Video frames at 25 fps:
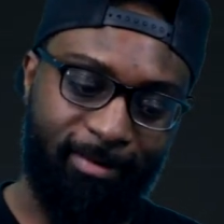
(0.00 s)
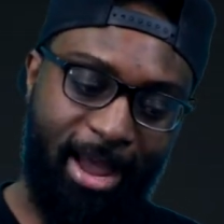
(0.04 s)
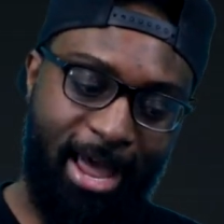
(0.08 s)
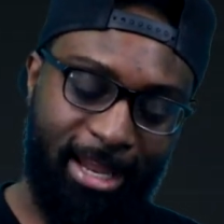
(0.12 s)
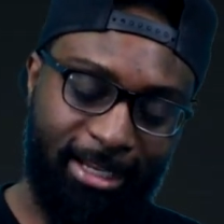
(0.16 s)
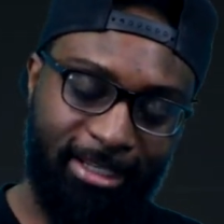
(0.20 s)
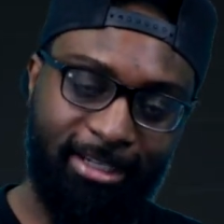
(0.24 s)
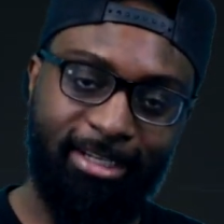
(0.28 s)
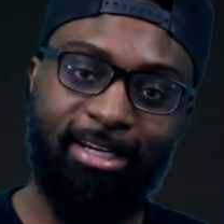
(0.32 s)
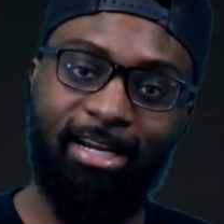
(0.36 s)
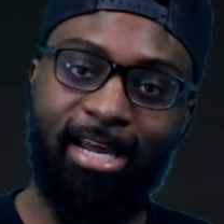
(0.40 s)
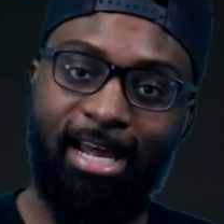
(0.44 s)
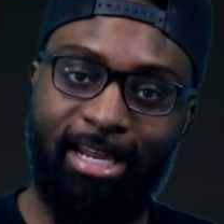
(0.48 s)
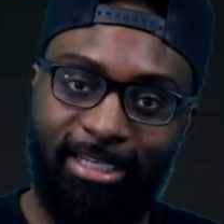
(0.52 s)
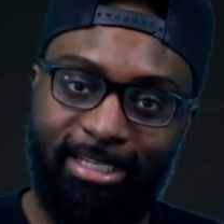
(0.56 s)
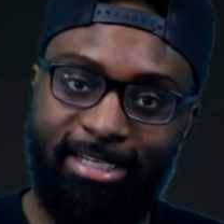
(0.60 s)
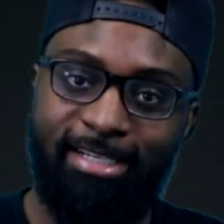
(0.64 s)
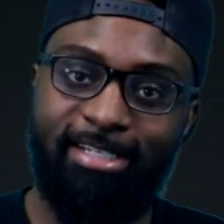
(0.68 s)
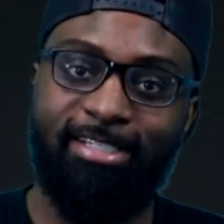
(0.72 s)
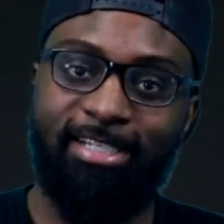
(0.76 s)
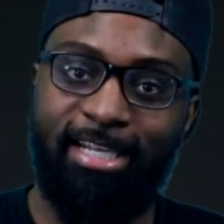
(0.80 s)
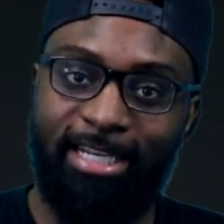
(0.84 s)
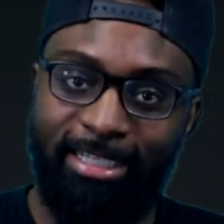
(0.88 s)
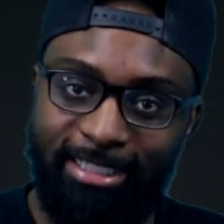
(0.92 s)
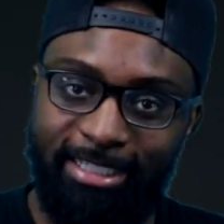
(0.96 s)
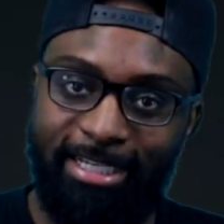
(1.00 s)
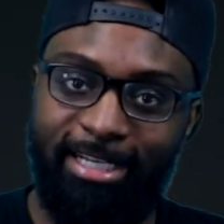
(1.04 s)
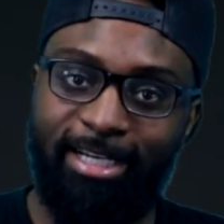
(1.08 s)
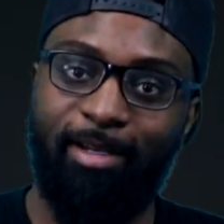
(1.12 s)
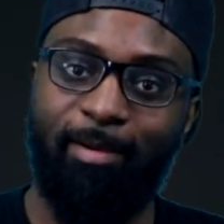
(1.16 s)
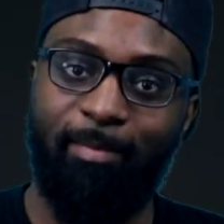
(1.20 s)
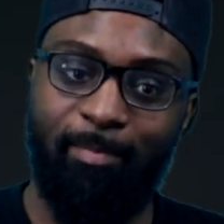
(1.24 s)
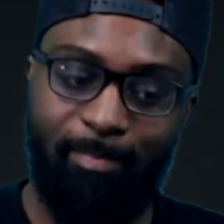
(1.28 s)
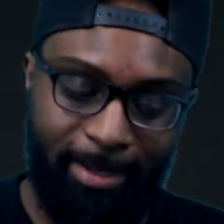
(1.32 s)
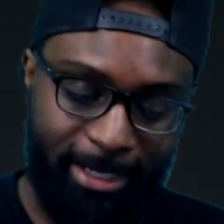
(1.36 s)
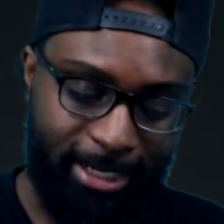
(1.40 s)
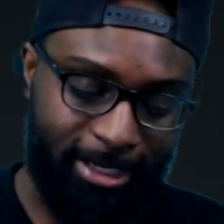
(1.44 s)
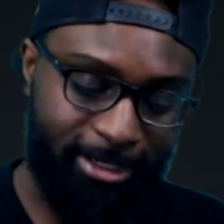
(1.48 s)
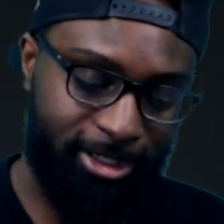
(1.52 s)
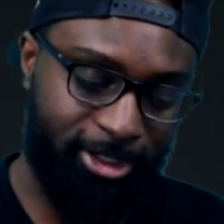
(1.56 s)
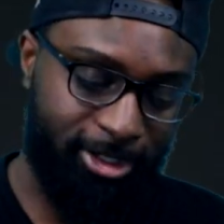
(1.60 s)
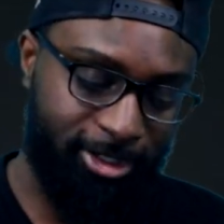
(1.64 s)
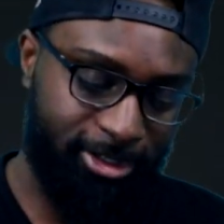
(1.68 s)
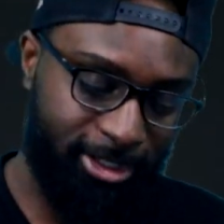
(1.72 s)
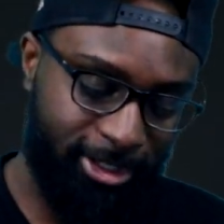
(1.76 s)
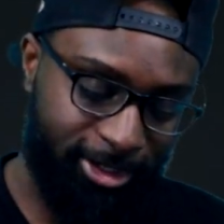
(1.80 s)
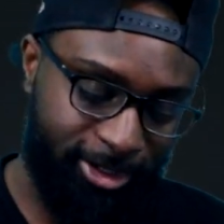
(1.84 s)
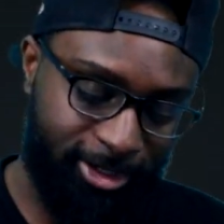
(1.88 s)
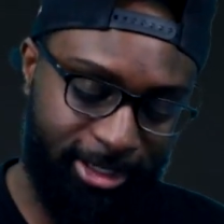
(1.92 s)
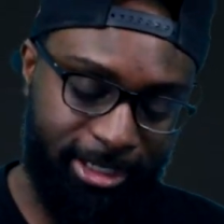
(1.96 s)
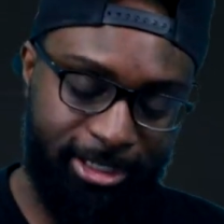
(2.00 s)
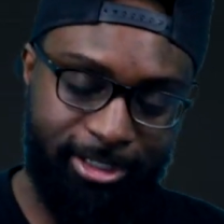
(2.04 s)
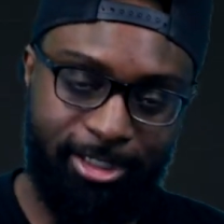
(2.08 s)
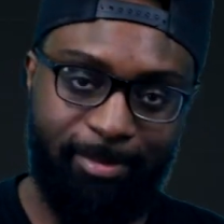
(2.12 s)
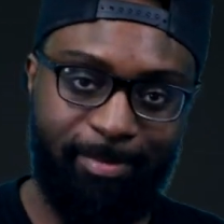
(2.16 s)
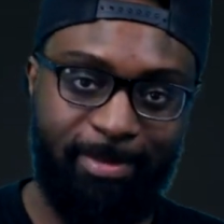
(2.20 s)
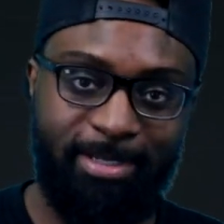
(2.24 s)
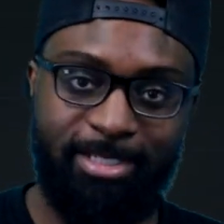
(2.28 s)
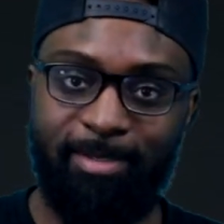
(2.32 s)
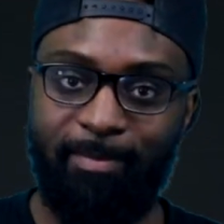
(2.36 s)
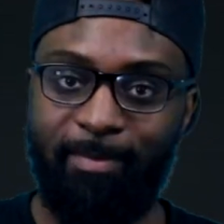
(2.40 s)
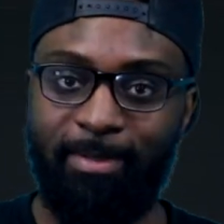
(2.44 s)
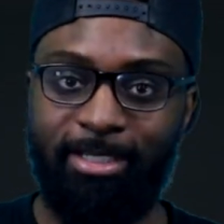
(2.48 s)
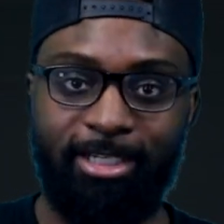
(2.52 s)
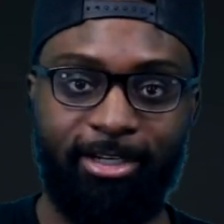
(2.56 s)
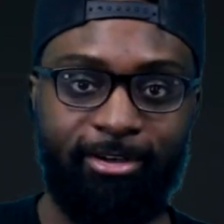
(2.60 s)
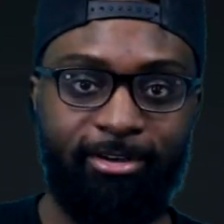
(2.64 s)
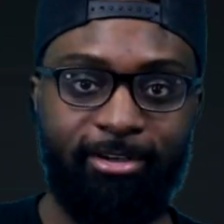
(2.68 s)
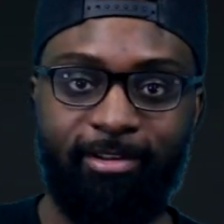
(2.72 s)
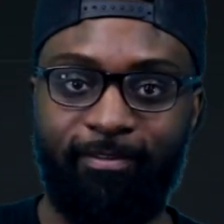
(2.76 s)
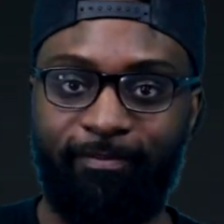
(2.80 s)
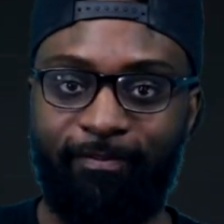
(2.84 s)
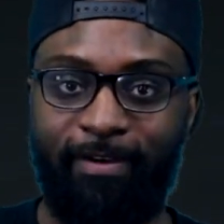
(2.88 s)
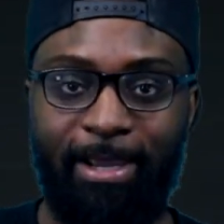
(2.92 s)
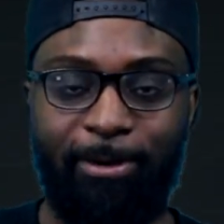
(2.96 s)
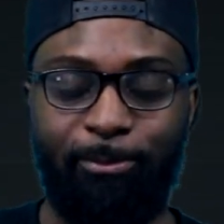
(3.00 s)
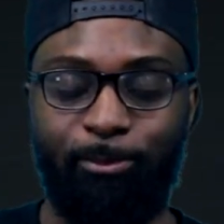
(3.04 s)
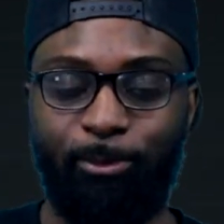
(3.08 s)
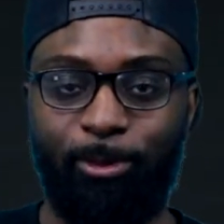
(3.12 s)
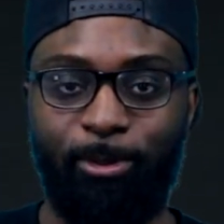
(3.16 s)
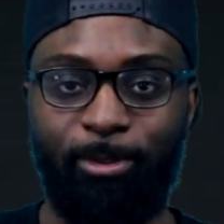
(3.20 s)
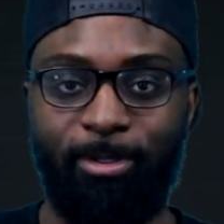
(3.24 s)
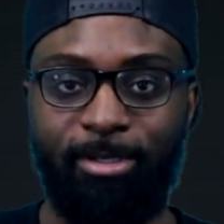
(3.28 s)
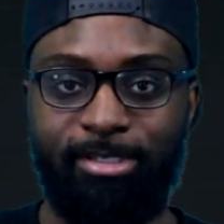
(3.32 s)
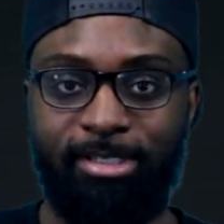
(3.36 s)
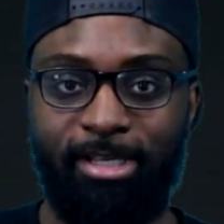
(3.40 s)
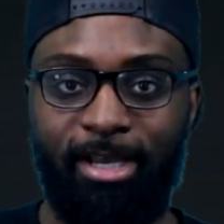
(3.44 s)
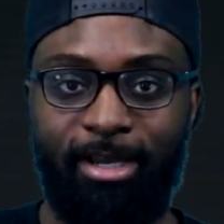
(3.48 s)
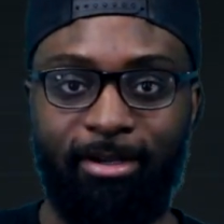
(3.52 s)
At, le- at, least a little bit. You, there needs to be some clear defined rules